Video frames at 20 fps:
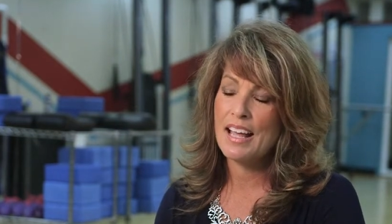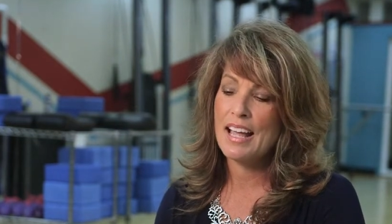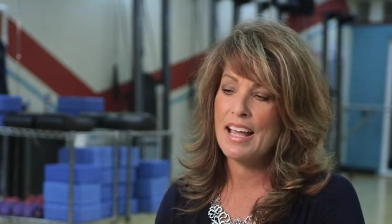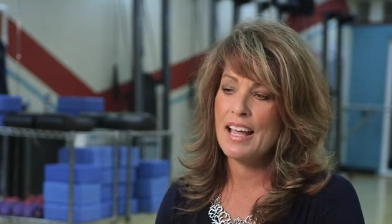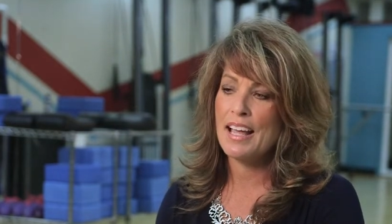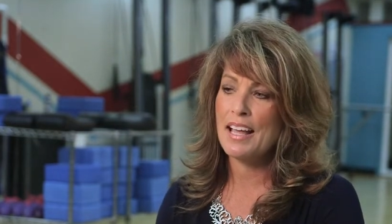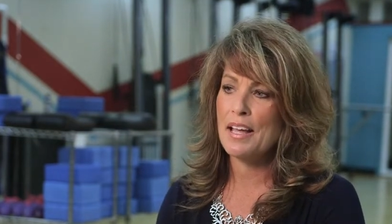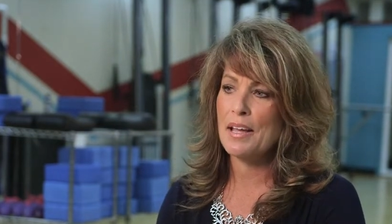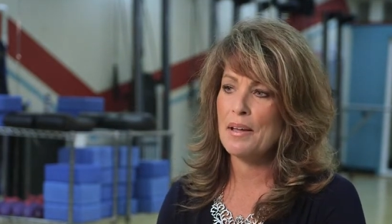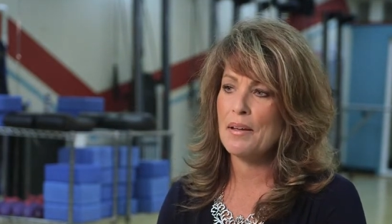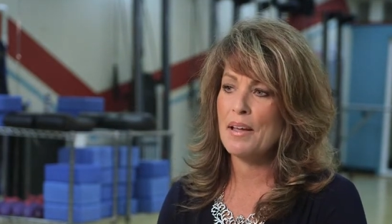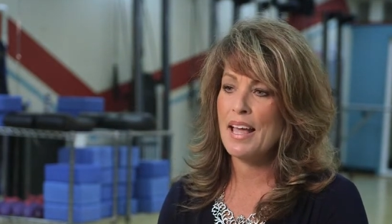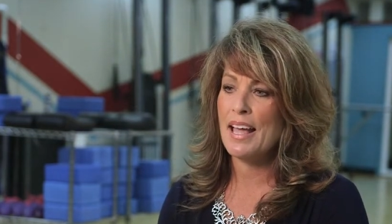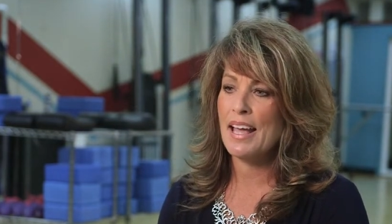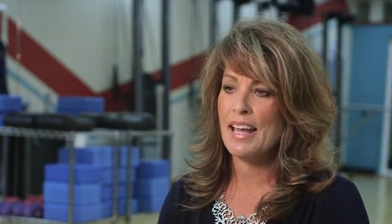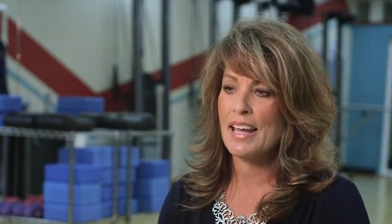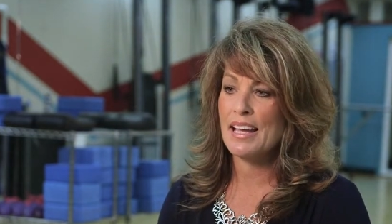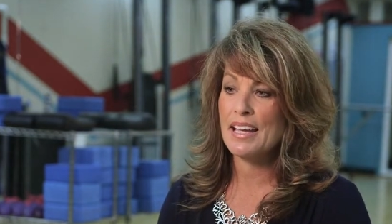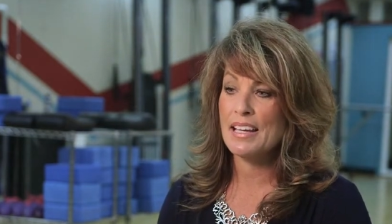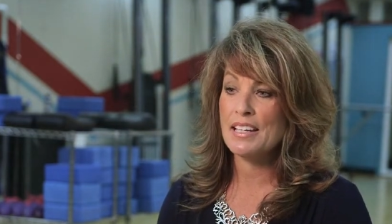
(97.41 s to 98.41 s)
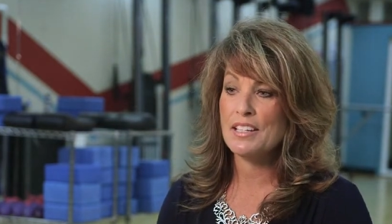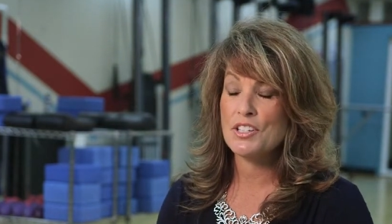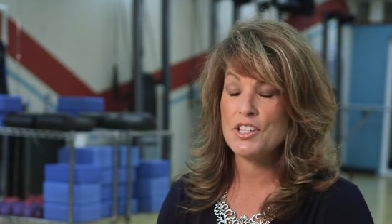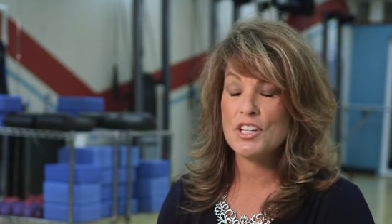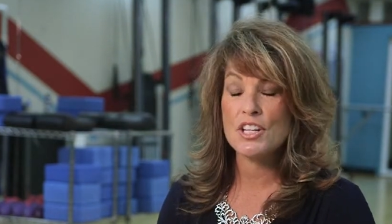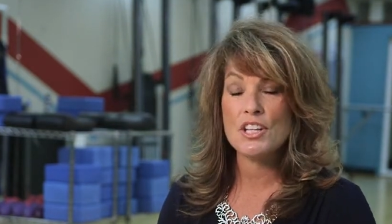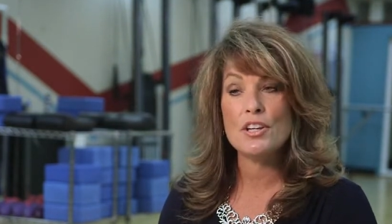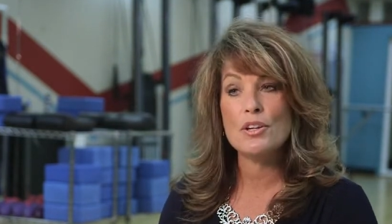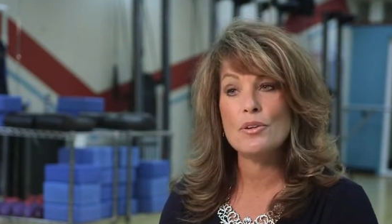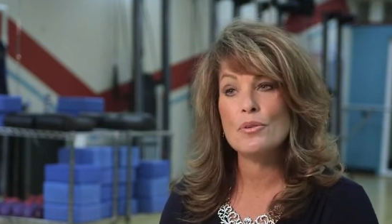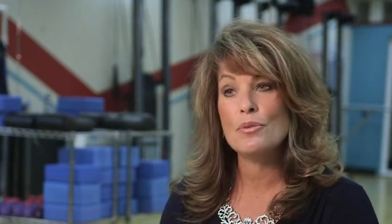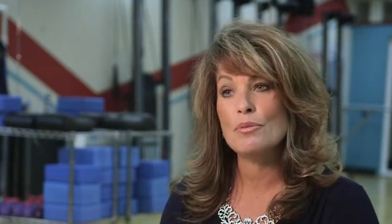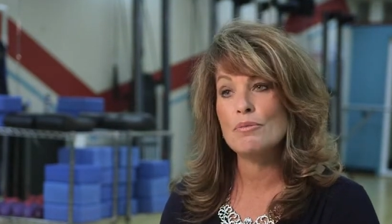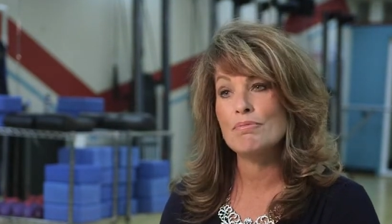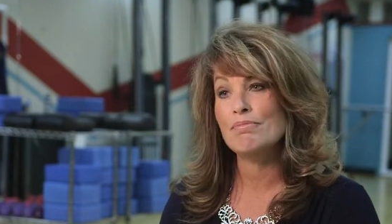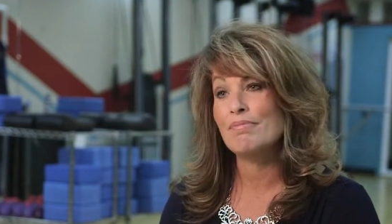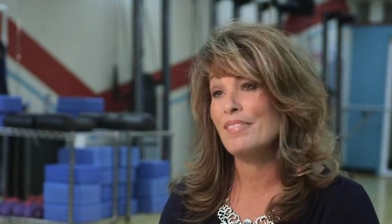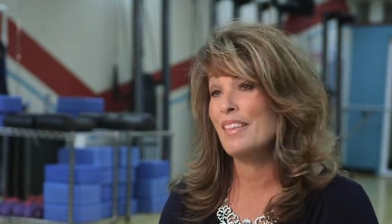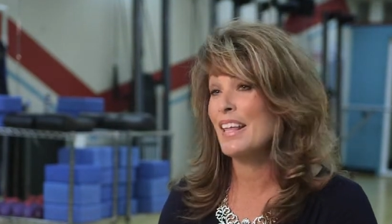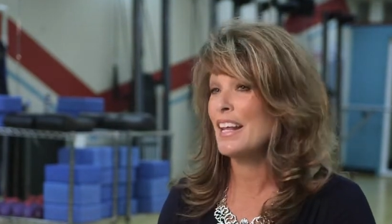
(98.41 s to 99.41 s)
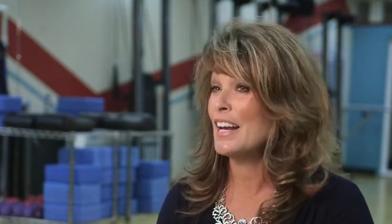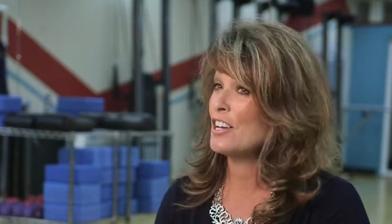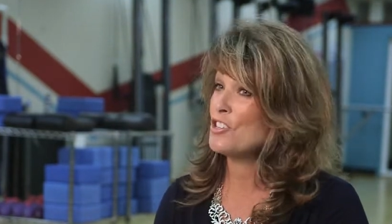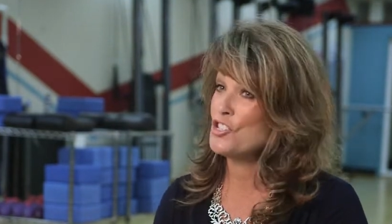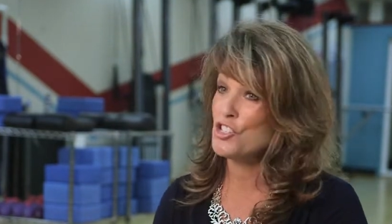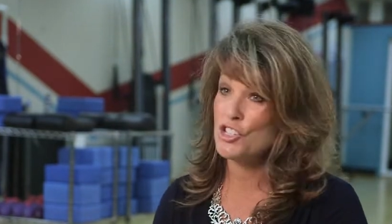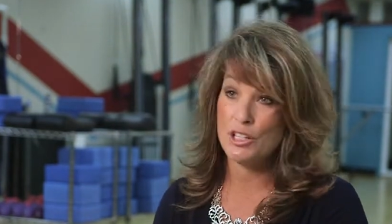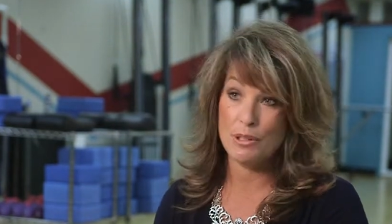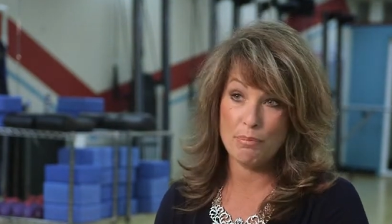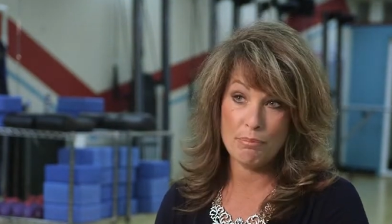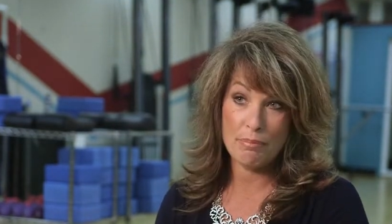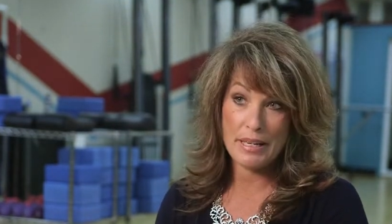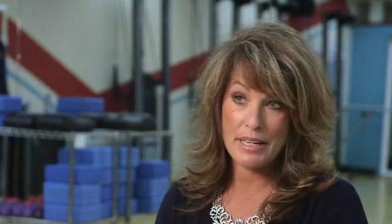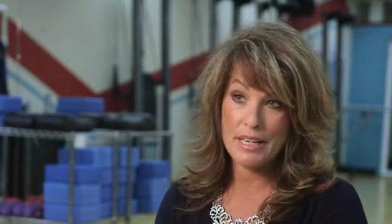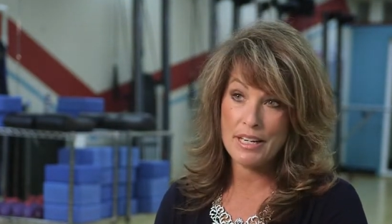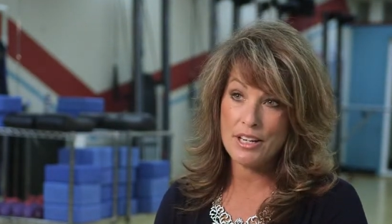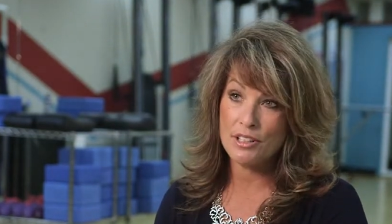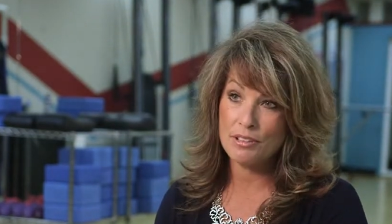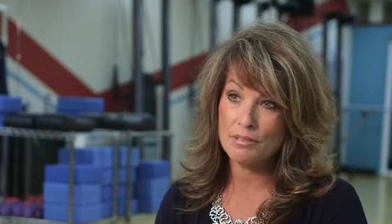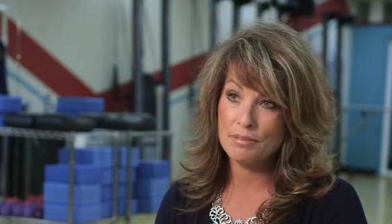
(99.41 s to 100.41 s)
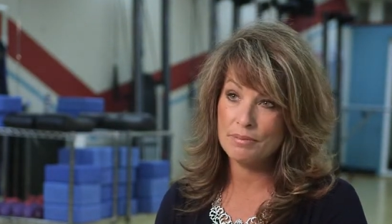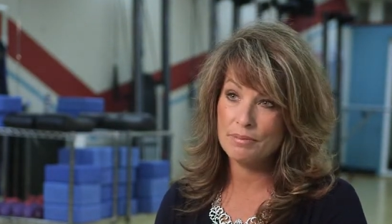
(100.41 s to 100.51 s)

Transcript: Uh, and two, that I shouldn't be here.